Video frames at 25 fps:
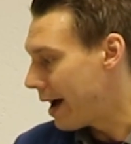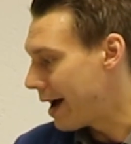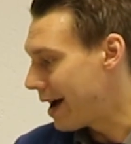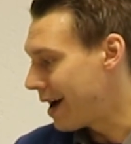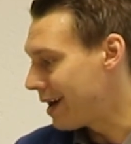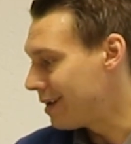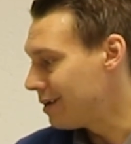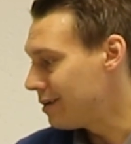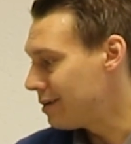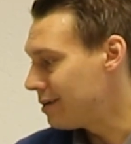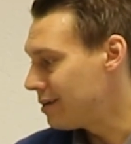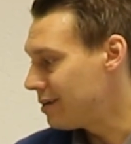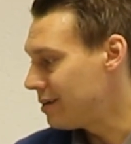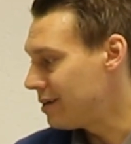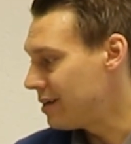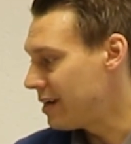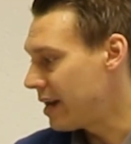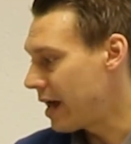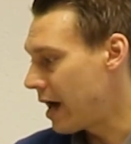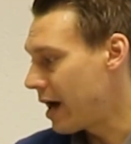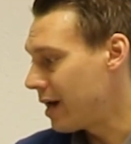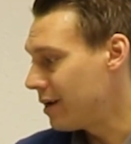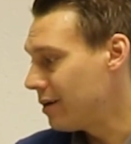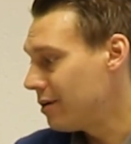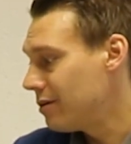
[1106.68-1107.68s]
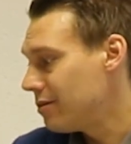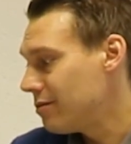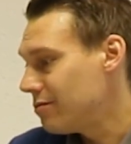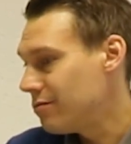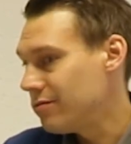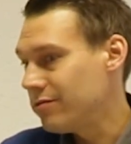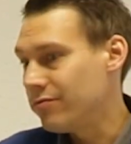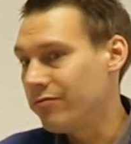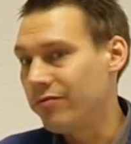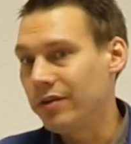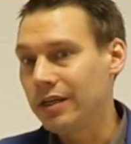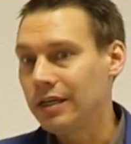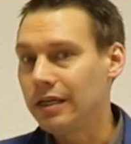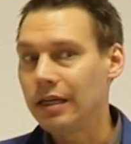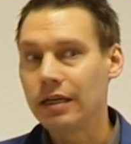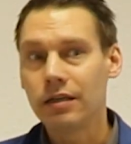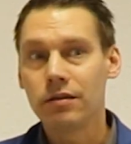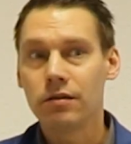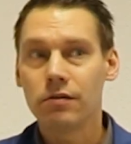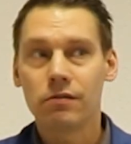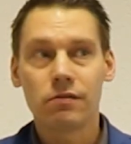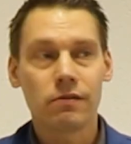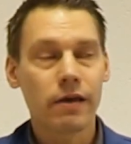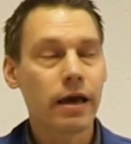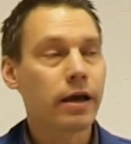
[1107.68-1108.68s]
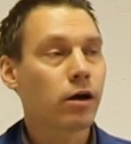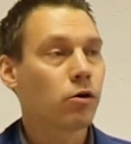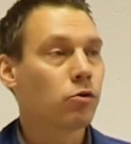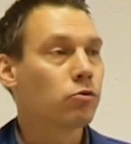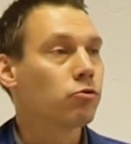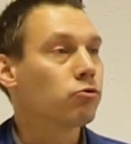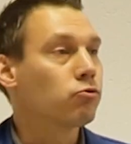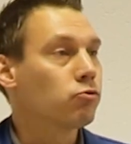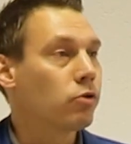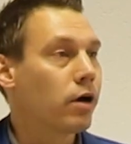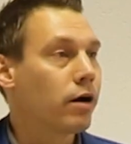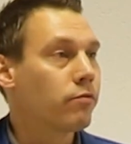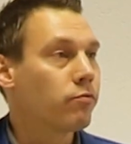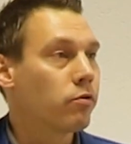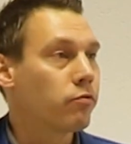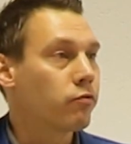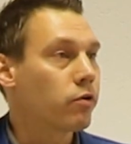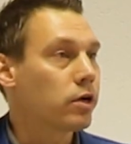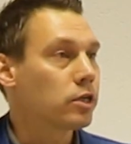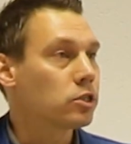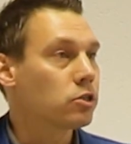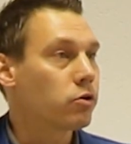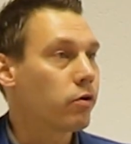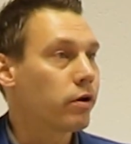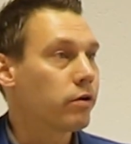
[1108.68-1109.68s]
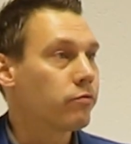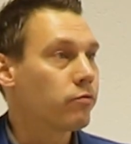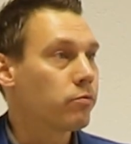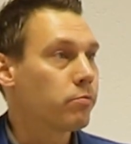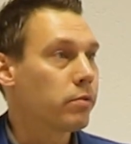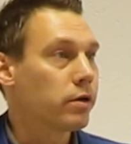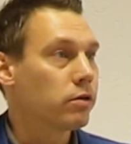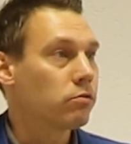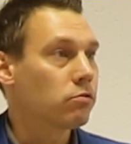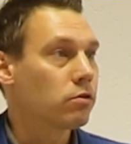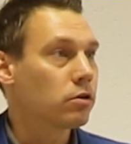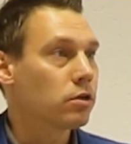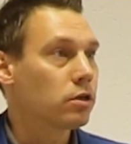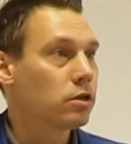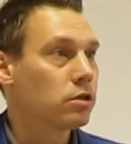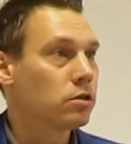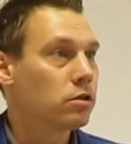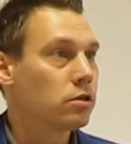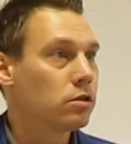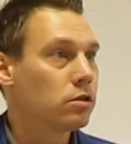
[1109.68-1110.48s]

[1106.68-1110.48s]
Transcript: And then within seconds you have a fresh graver basically.